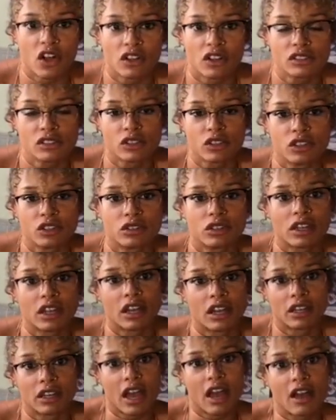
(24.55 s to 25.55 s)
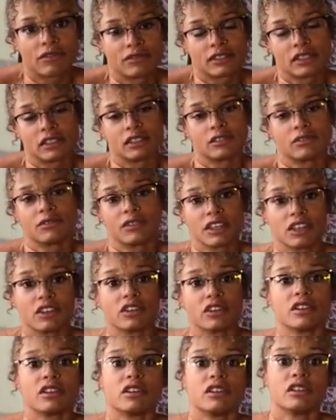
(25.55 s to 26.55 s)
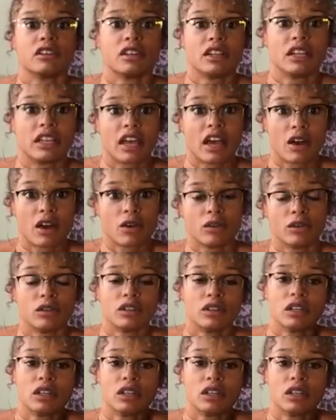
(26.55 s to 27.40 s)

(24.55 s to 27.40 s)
so you'd kind of have to figure it out